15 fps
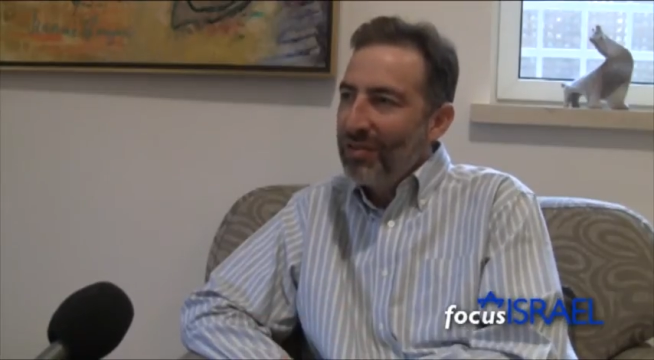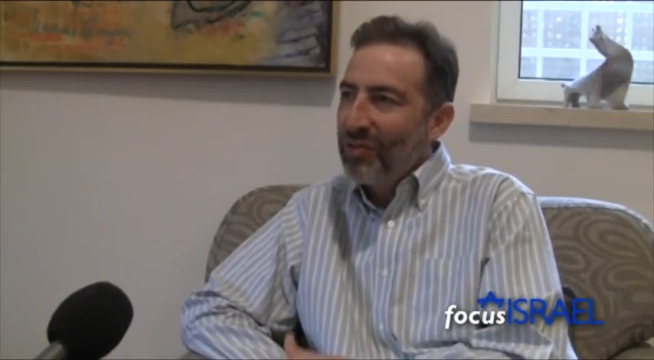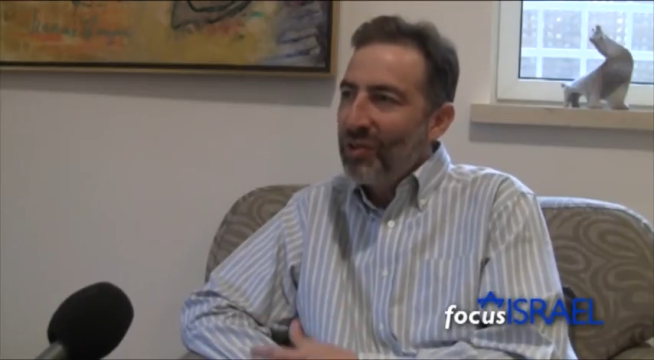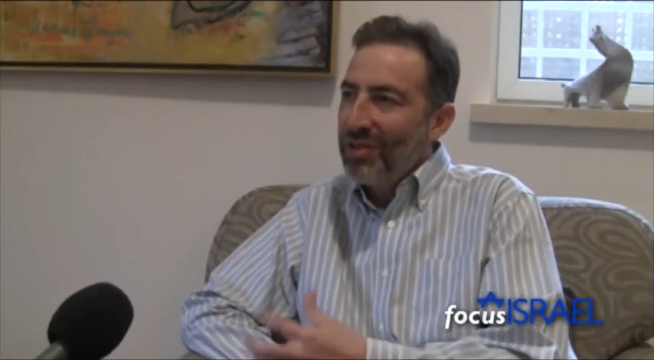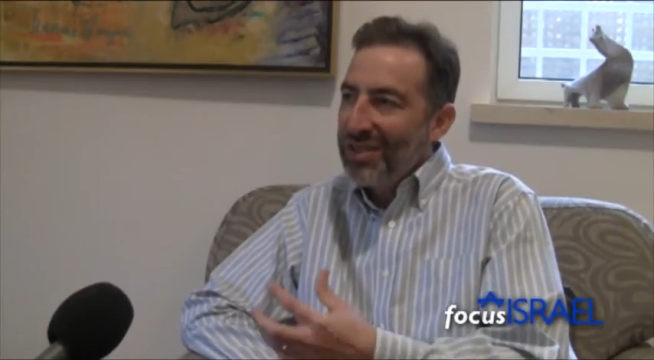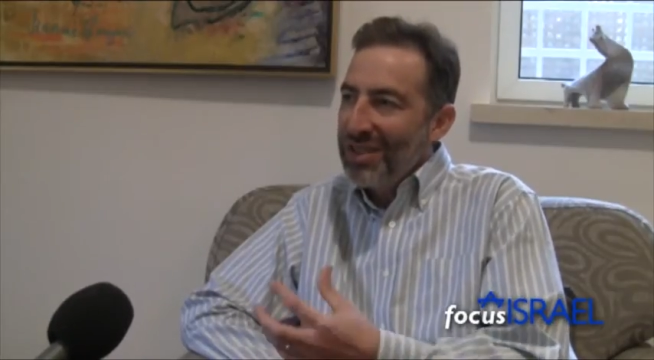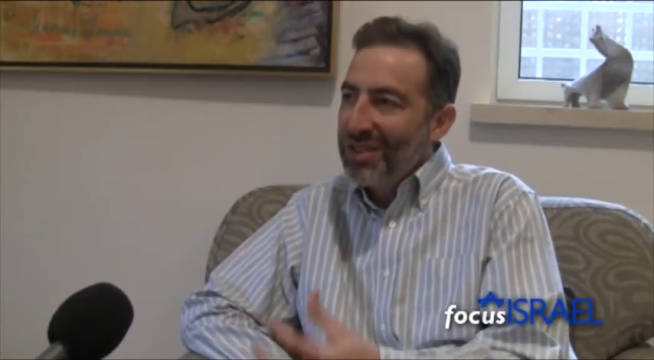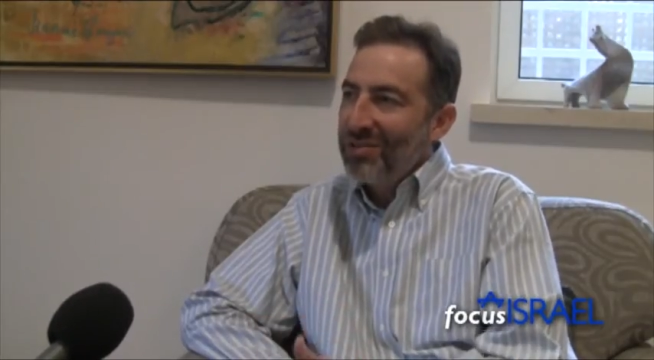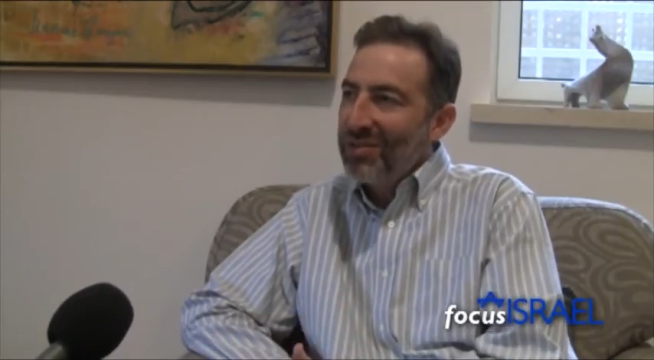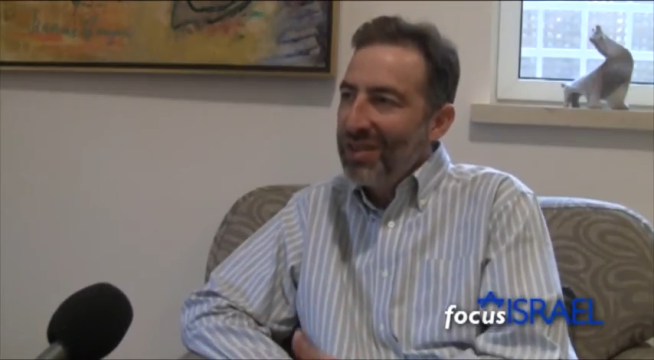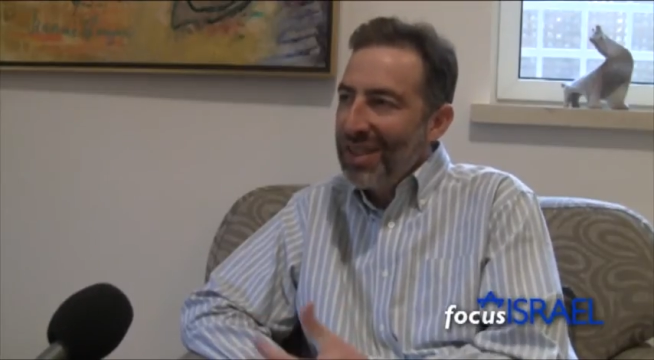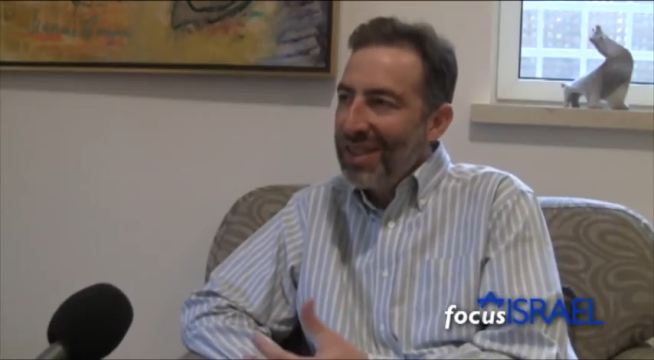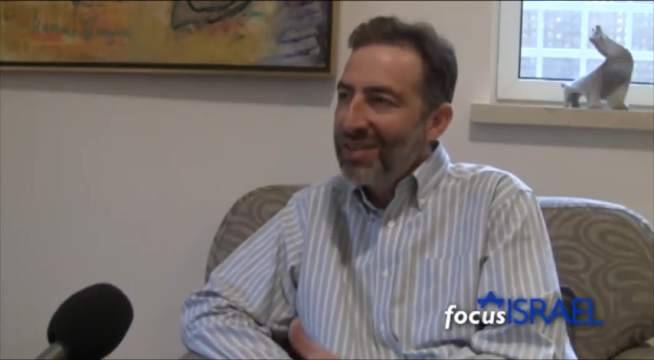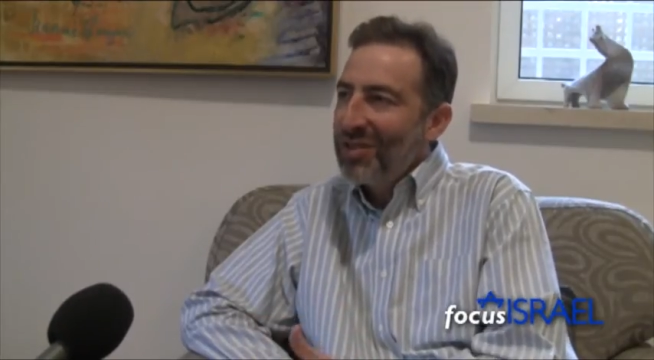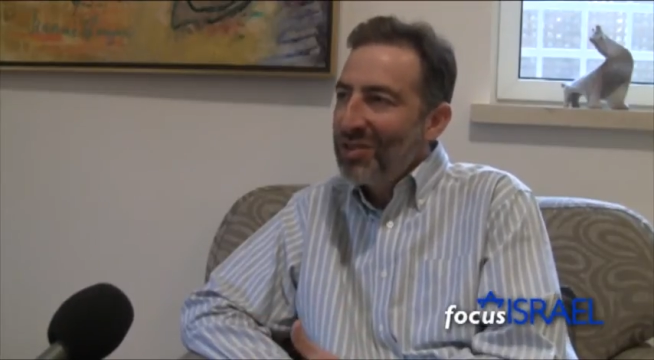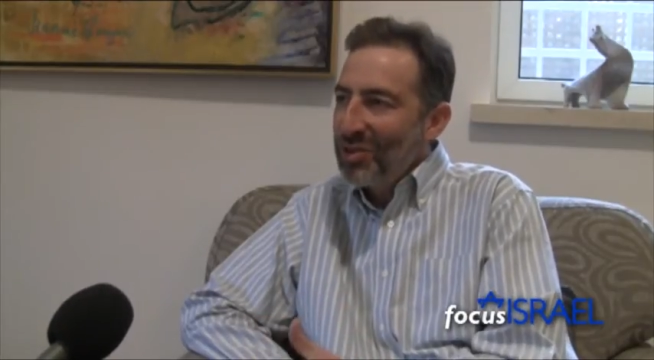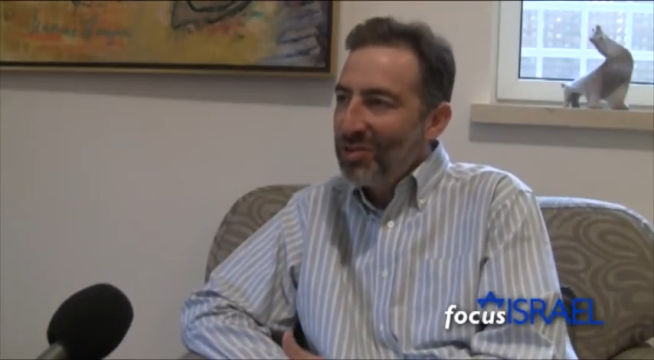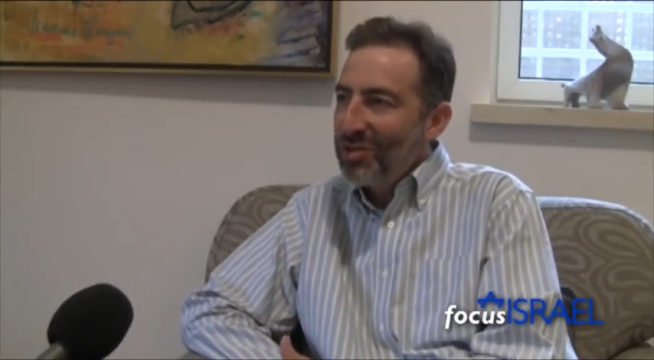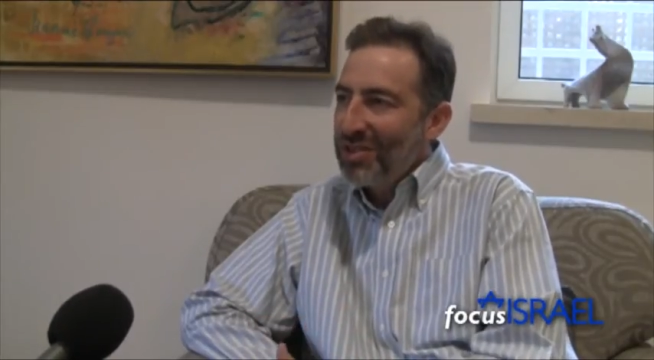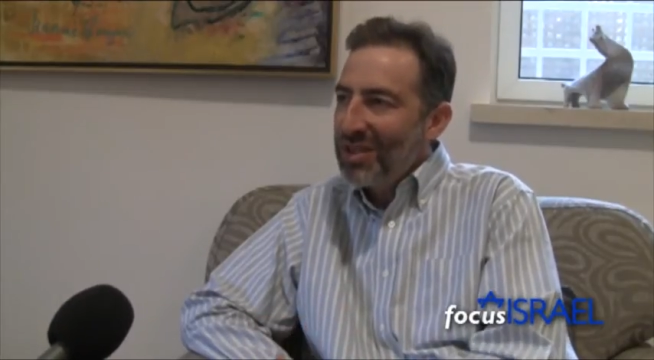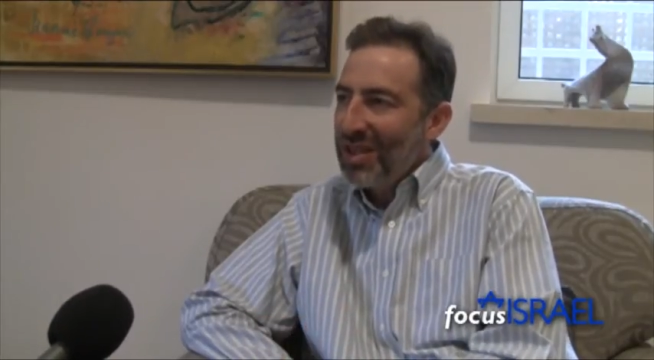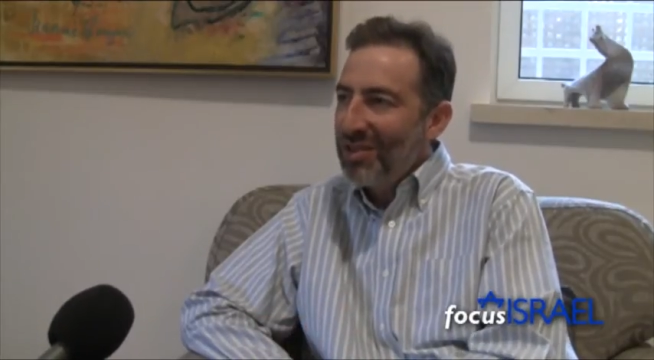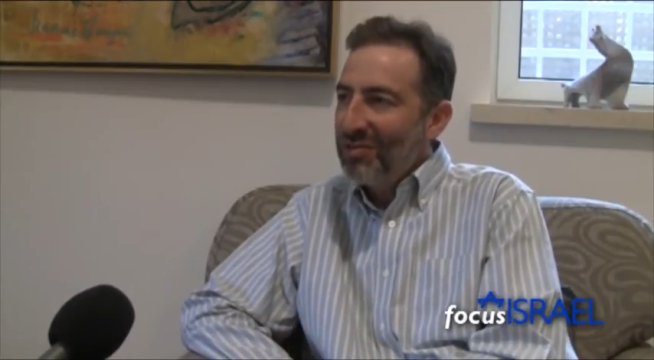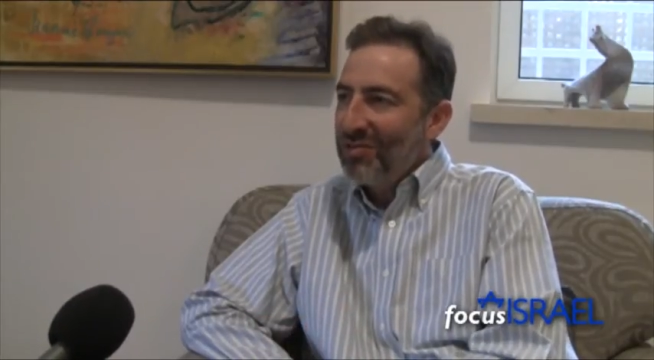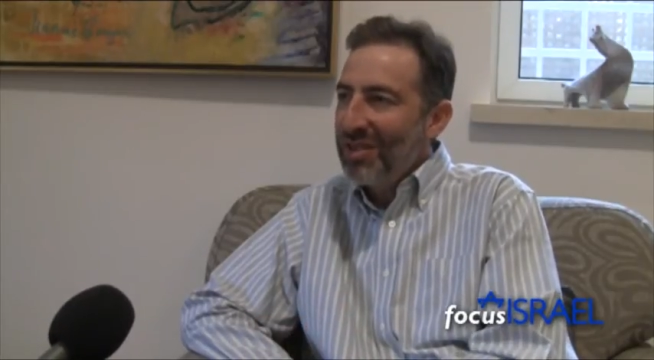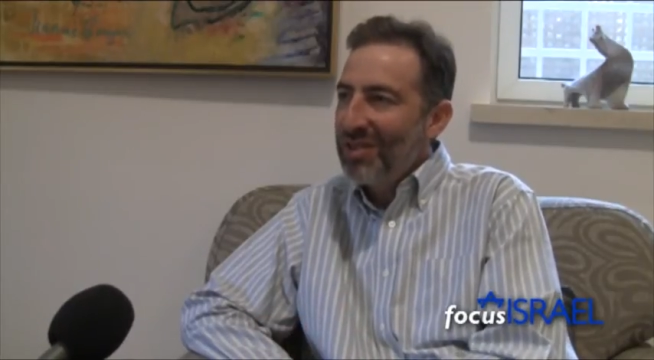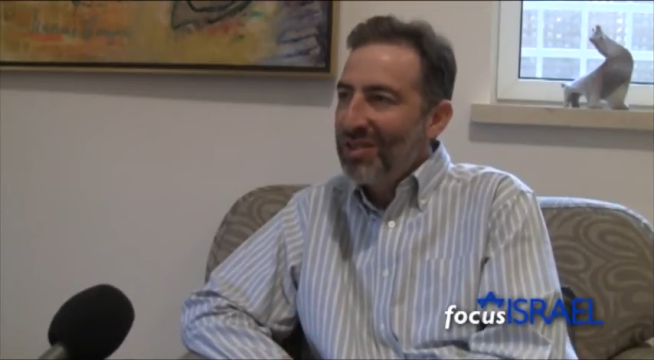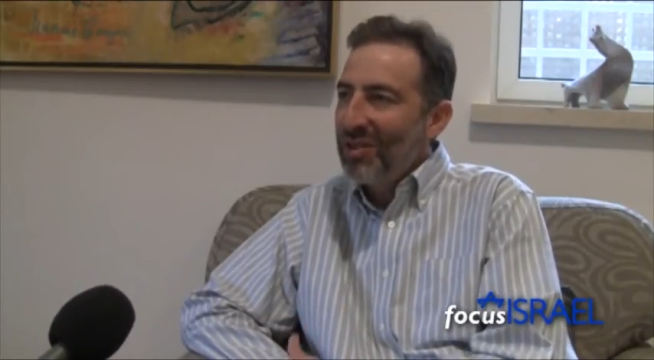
Of course, Israel is a Jewish country,